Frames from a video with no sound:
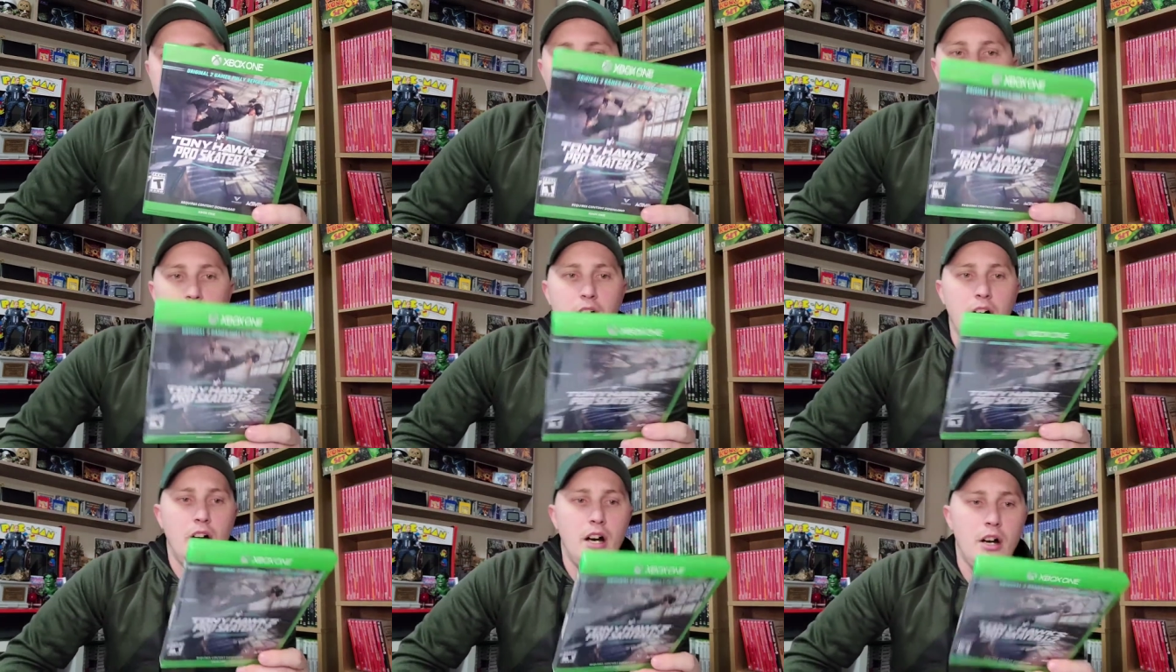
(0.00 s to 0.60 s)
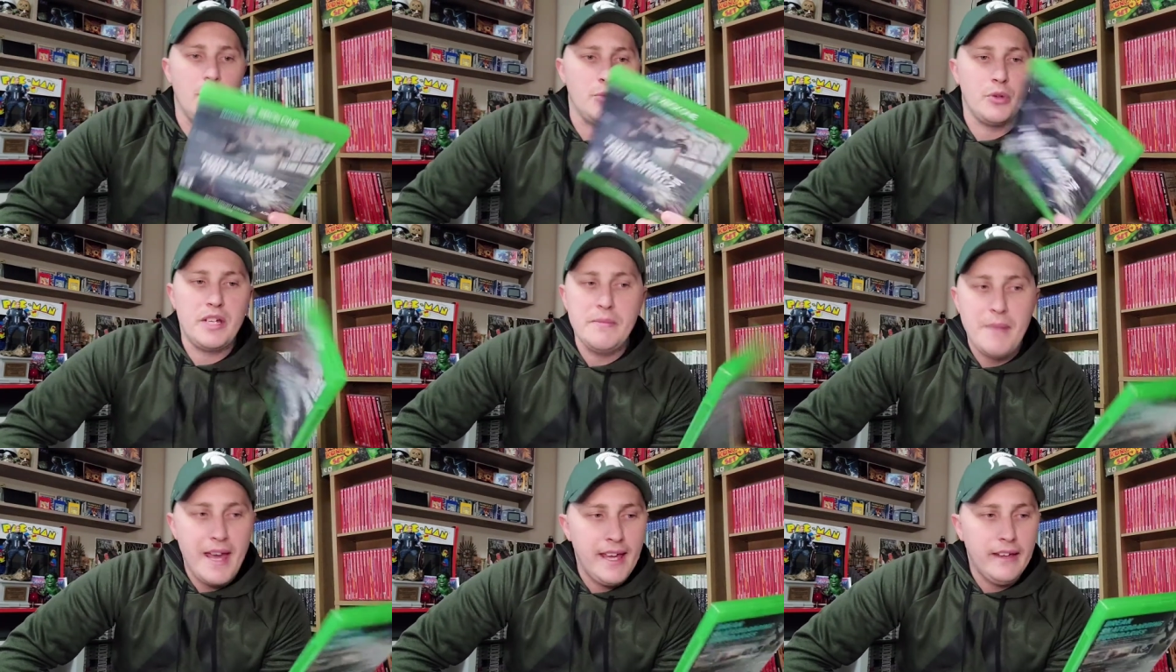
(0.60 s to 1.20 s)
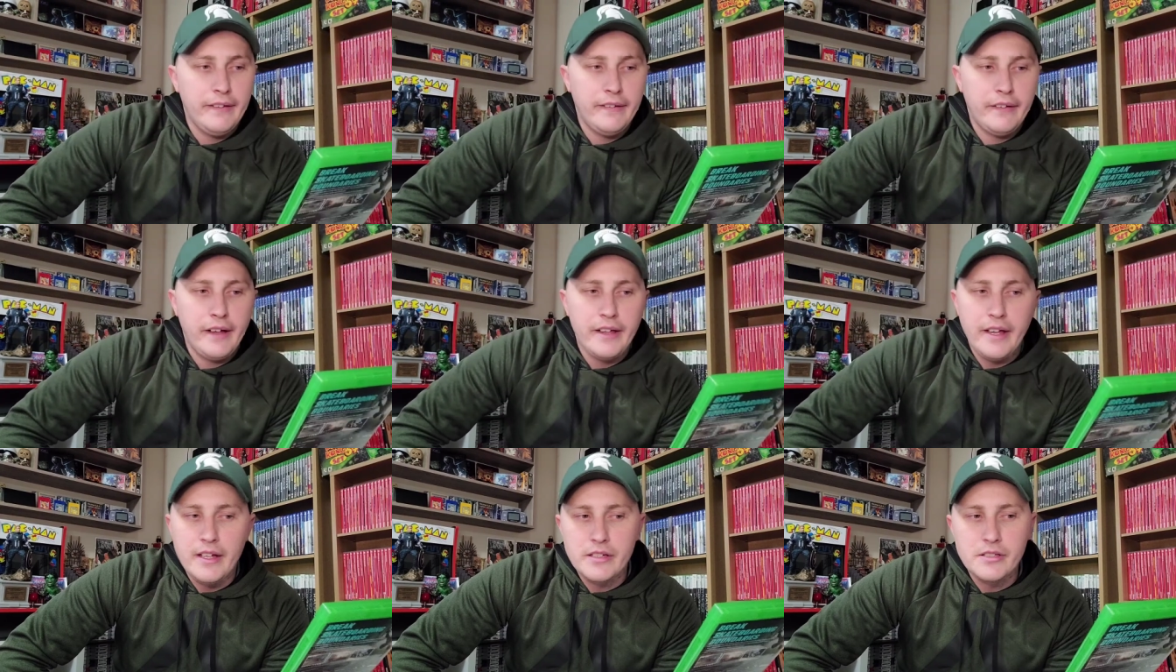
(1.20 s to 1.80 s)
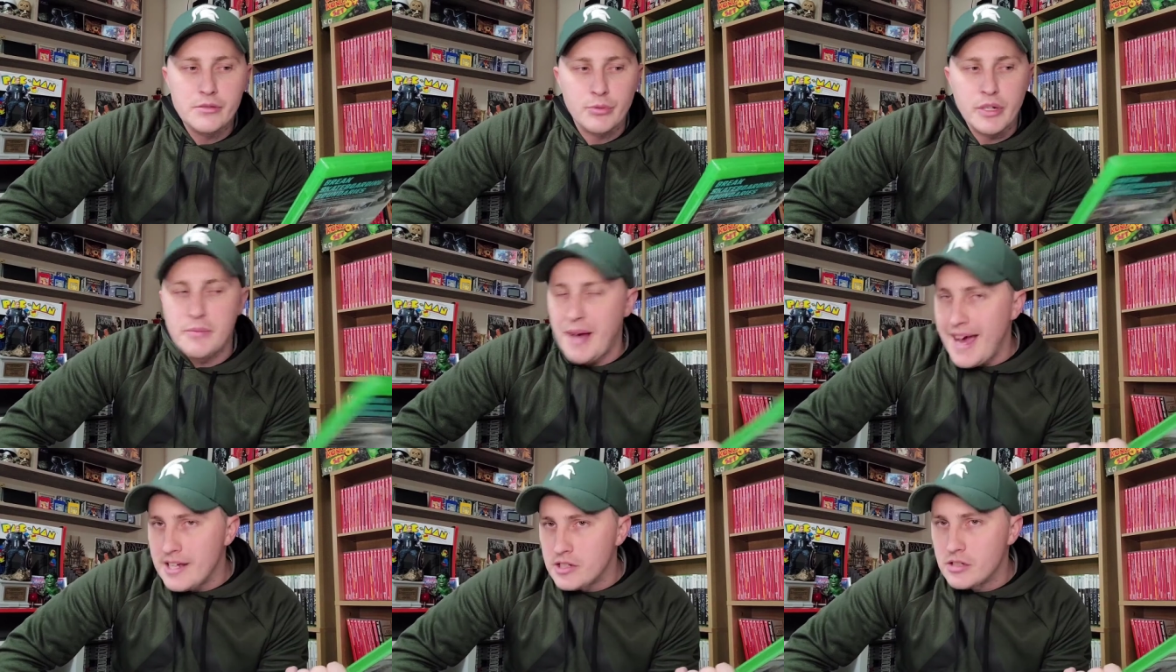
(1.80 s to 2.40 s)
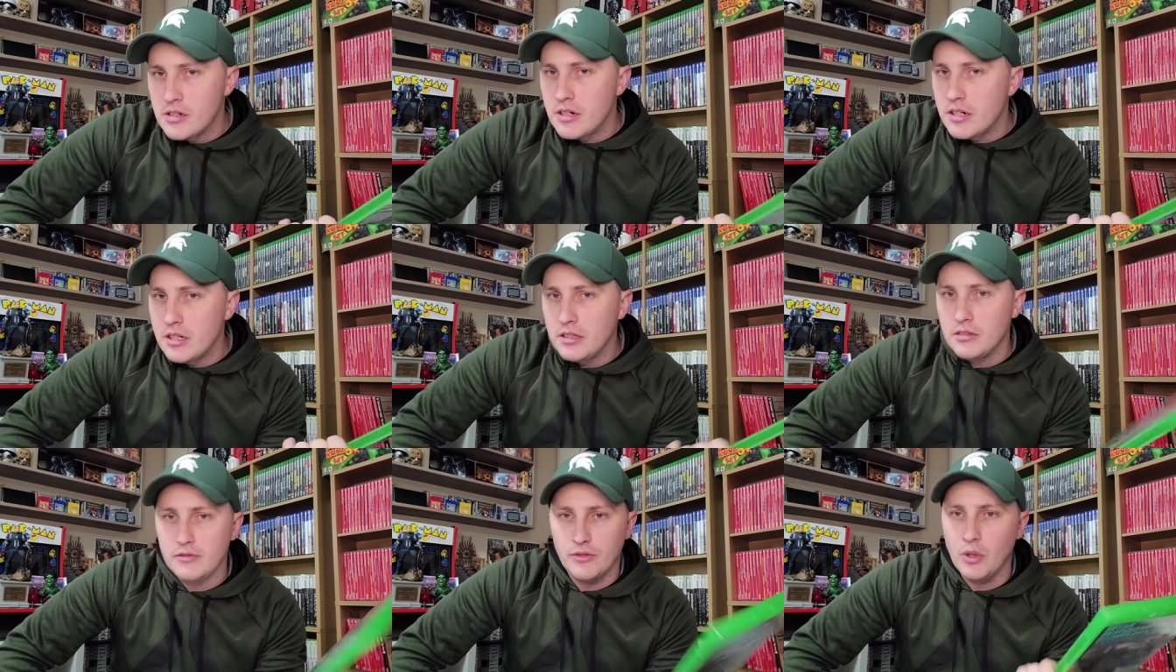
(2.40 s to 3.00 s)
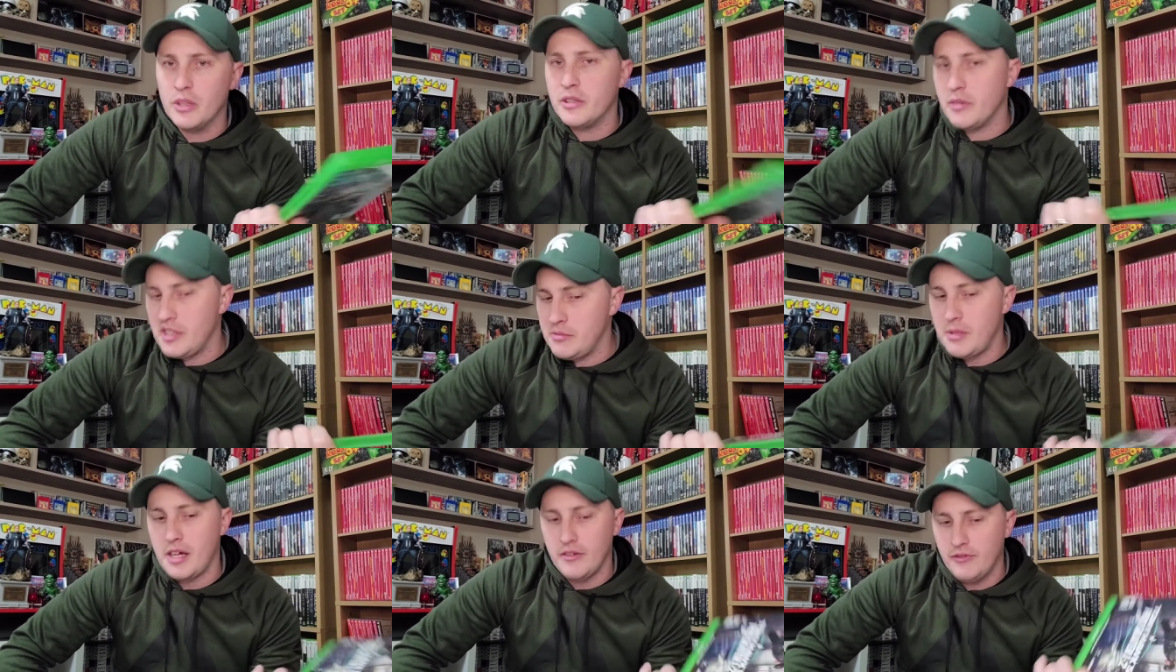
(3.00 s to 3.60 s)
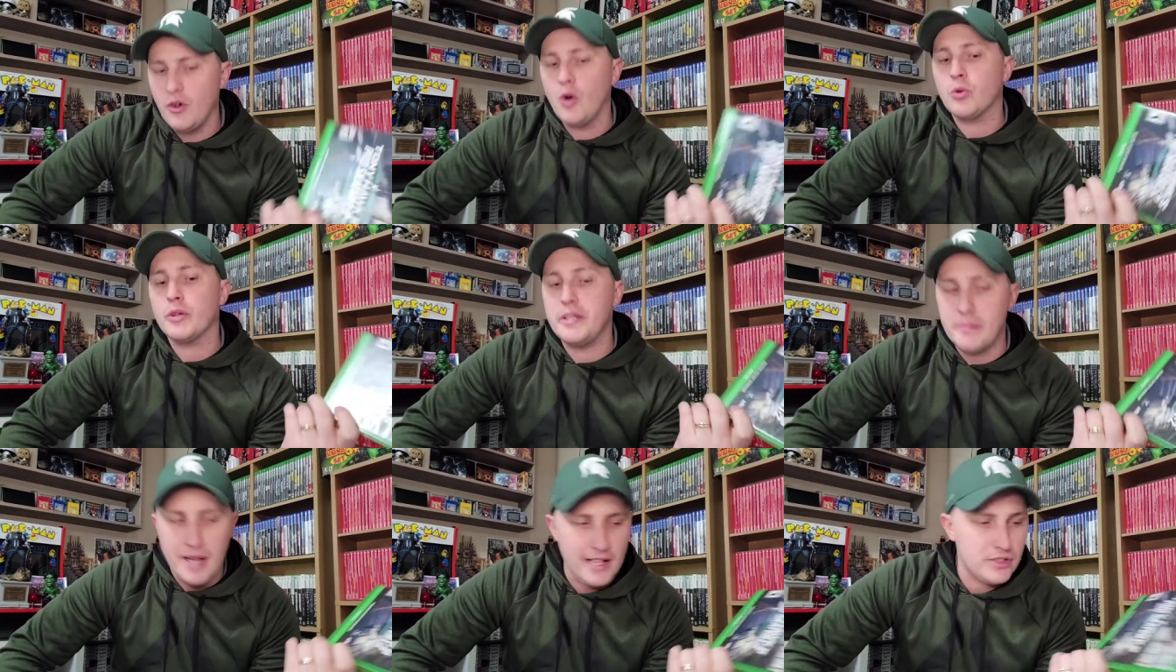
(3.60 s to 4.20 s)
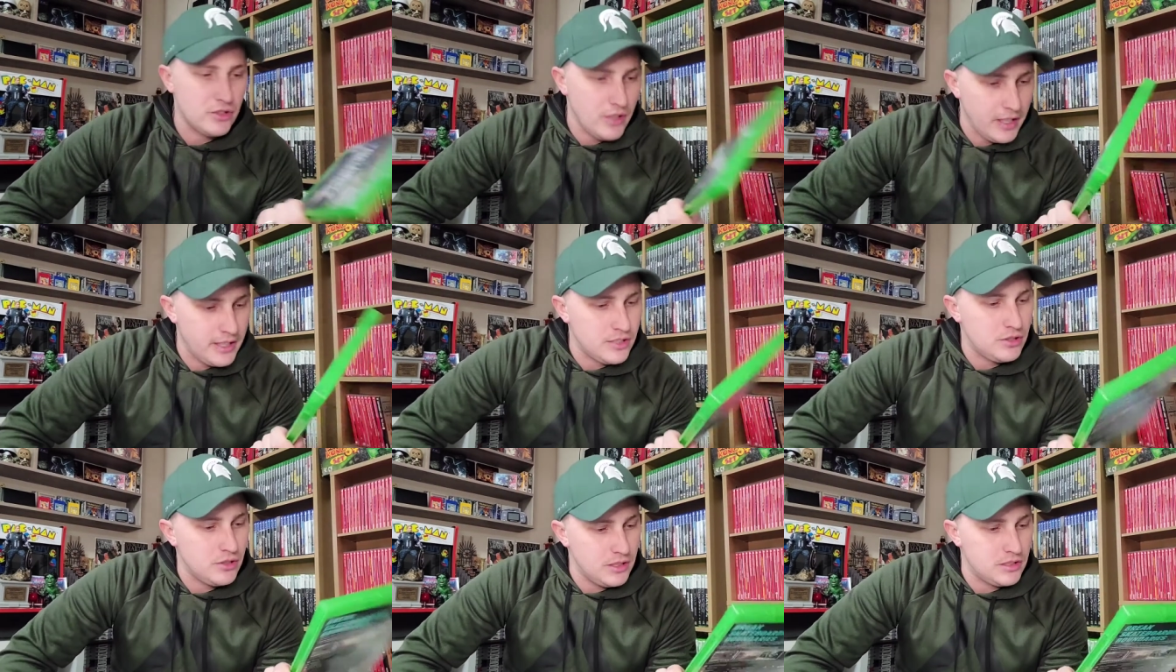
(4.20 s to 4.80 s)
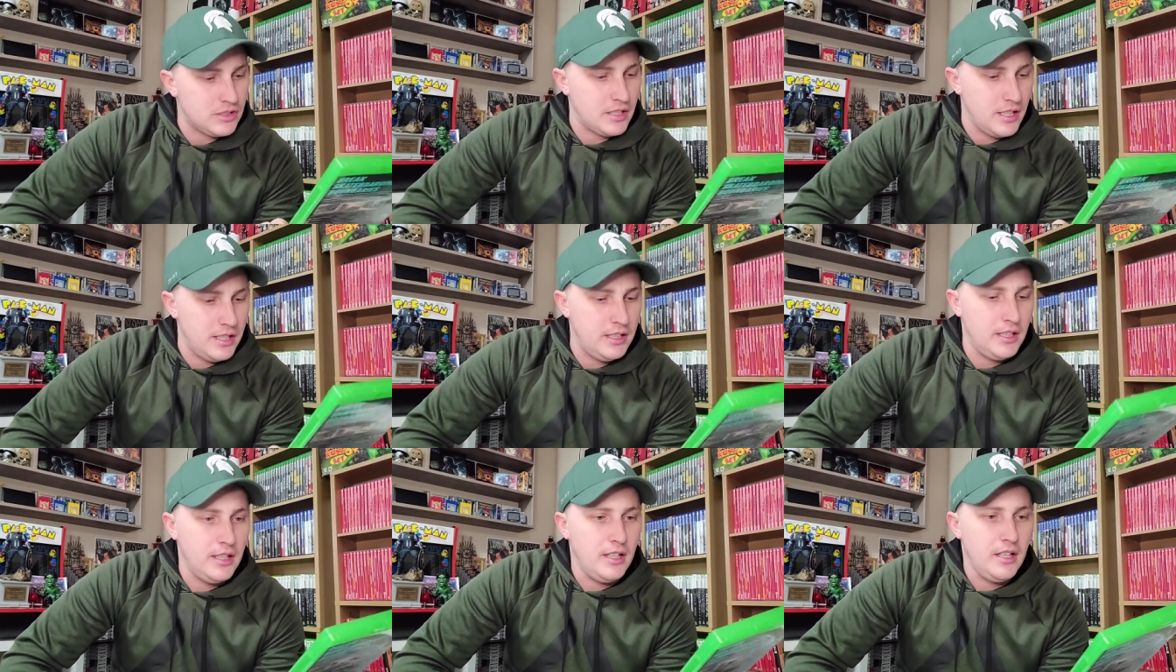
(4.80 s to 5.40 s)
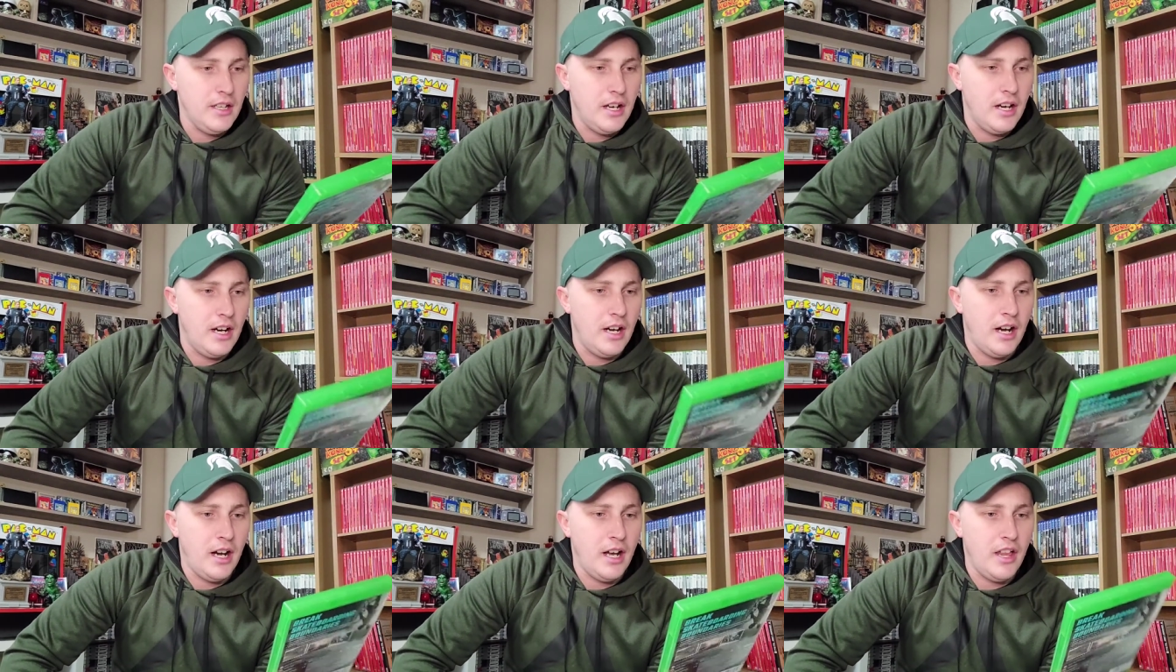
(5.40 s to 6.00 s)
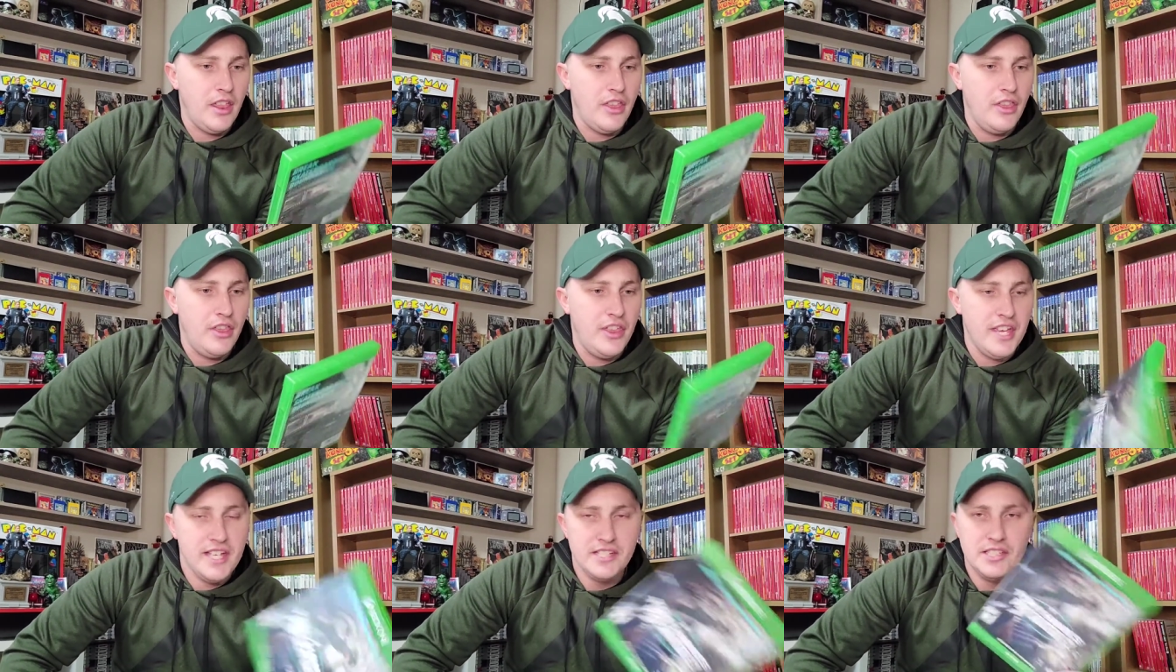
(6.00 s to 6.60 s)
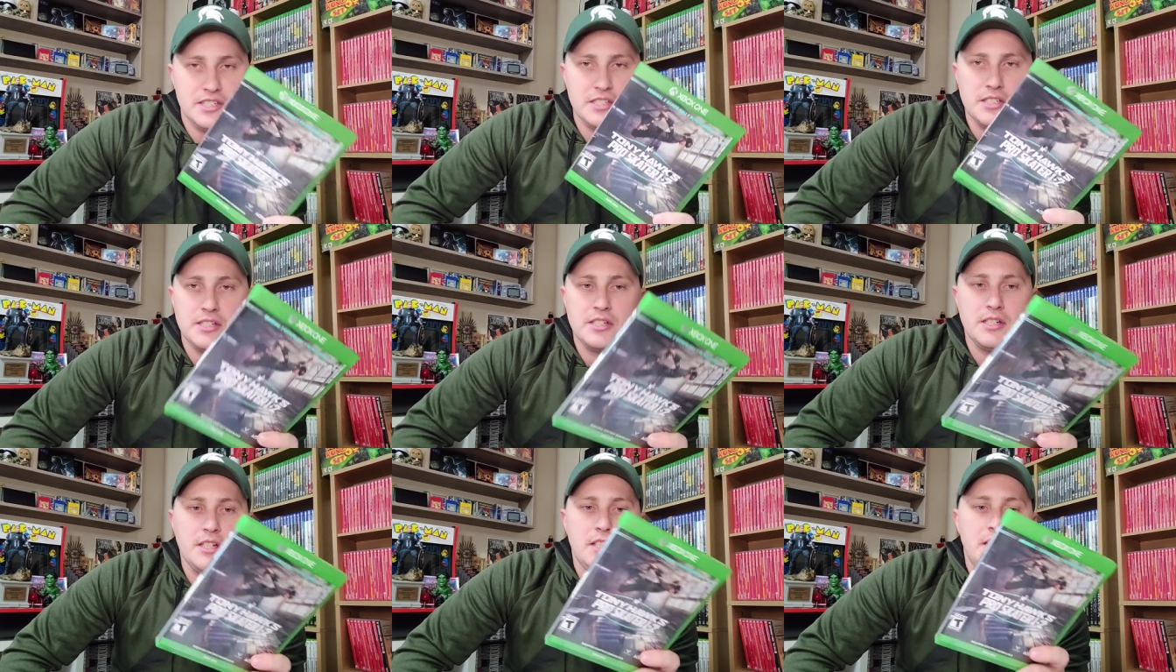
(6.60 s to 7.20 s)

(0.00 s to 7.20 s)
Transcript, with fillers: uh, remake, I guess, remaster, fully rema- full remaster, I guess you could say. Uh, this